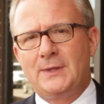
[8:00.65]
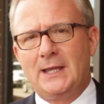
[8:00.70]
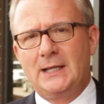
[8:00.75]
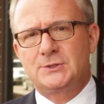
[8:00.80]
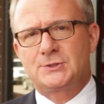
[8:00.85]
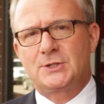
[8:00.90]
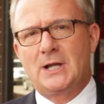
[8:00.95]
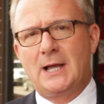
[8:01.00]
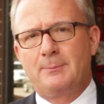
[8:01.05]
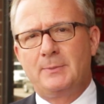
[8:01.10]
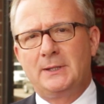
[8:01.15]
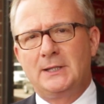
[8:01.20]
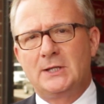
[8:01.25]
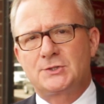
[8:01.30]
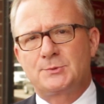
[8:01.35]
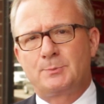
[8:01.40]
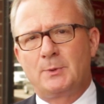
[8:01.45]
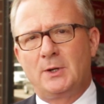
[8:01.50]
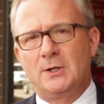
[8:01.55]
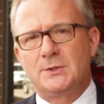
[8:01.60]
that shopping
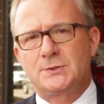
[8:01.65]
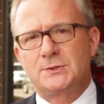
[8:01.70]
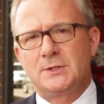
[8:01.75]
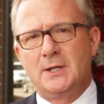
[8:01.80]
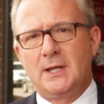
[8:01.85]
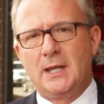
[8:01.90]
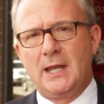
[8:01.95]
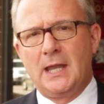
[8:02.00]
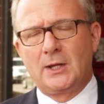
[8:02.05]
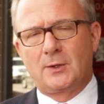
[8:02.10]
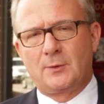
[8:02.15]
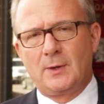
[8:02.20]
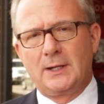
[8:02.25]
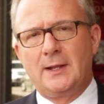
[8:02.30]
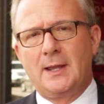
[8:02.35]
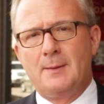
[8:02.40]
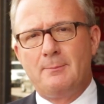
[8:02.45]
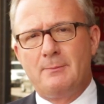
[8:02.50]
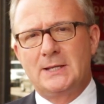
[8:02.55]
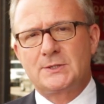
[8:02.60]
experience and creating
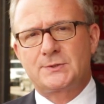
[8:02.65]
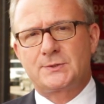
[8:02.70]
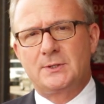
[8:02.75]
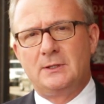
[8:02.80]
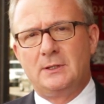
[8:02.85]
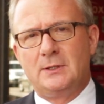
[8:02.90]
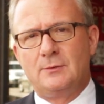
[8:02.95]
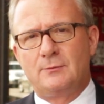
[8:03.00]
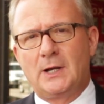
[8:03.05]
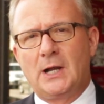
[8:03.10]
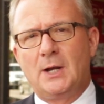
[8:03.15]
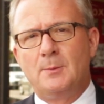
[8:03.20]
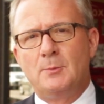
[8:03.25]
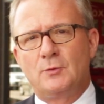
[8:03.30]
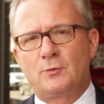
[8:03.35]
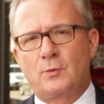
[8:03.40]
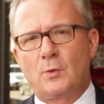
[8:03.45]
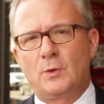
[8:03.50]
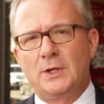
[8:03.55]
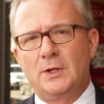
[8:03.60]
that best
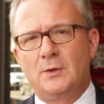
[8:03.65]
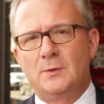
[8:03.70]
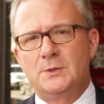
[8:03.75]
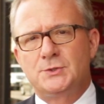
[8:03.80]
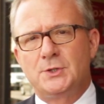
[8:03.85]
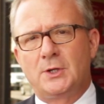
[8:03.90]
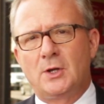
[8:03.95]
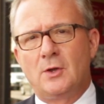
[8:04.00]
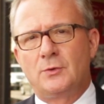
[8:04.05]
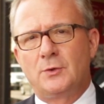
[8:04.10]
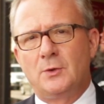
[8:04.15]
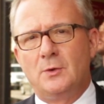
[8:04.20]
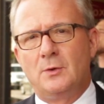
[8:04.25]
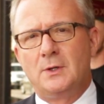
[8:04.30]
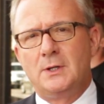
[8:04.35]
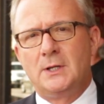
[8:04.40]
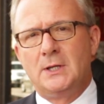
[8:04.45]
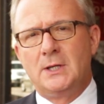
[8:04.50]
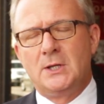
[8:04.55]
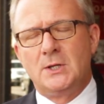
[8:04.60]
environment for you as you go through.
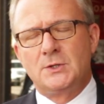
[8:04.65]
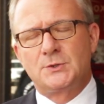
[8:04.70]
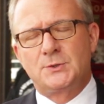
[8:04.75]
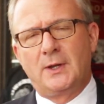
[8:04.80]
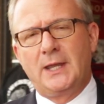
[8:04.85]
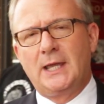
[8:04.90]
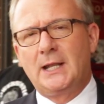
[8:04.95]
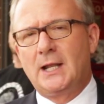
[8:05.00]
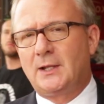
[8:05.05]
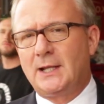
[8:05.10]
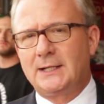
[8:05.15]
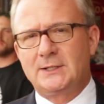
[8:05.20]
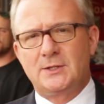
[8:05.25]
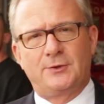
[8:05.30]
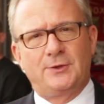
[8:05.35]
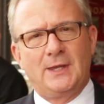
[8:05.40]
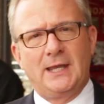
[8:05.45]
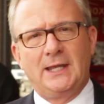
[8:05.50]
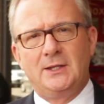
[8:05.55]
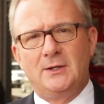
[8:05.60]
So again, I'd like to
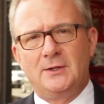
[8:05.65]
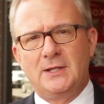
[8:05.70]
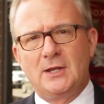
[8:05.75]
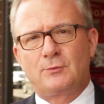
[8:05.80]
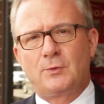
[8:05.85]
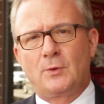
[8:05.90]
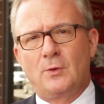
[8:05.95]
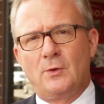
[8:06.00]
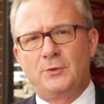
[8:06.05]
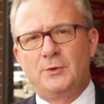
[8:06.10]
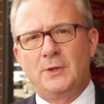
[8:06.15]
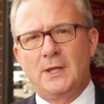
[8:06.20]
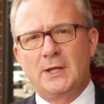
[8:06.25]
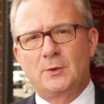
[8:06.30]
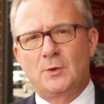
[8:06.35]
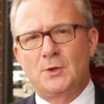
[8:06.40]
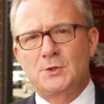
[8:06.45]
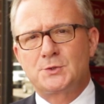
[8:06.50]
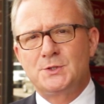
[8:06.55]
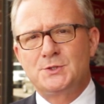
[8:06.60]
thank you today for going through that
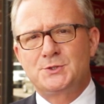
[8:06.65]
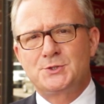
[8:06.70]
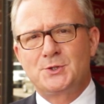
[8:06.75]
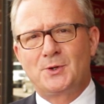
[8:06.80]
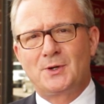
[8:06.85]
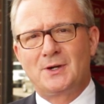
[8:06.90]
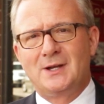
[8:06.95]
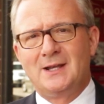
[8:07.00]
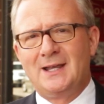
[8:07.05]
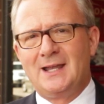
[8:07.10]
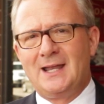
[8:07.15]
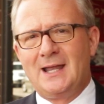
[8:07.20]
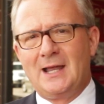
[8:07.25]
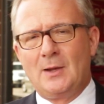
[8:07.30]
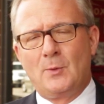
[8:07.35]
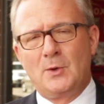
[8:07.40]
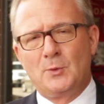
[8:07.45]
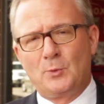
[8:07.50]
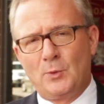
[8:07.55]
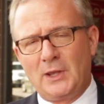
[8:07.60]
grocery tour.
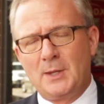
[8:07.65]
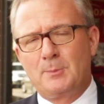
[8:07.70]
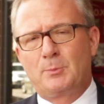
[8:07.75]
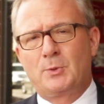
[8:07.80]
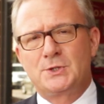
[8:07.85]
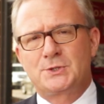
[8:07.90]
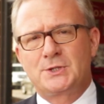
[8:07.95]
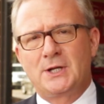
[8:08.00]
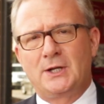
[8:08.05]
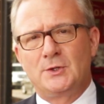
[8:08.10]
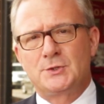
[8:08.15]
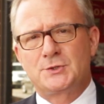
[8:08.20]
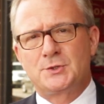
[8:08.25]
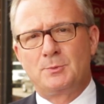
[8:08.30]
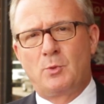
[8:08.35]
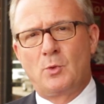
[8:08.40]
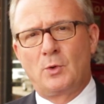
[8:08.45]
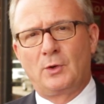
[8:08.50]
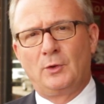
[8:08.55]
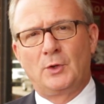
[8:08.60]
We really appreciate your
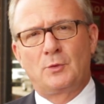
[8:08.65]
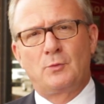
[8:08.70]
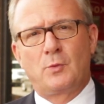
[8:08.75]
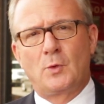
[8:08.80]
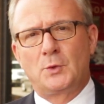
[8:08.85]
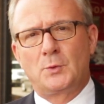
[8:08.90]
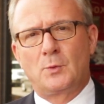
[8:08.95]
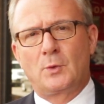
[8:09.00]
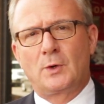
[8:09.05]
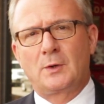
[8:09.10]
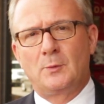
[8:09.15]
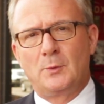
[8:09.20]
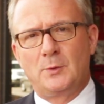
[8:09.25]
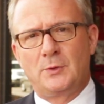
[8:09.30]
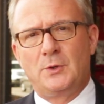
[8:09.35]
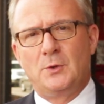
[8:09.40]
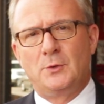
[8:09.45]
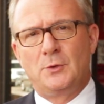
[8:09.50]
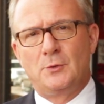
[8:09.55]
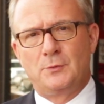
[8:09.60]
support and look forward to working
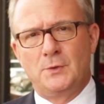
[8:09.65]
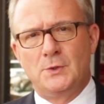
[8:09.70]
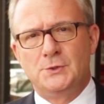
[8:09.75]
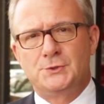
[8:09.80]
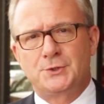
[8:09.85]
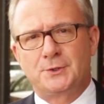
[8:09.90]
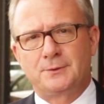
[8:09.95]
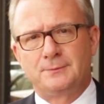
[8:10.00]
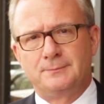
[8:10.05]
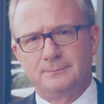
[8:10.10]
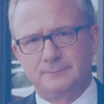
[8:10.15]
with you in the future.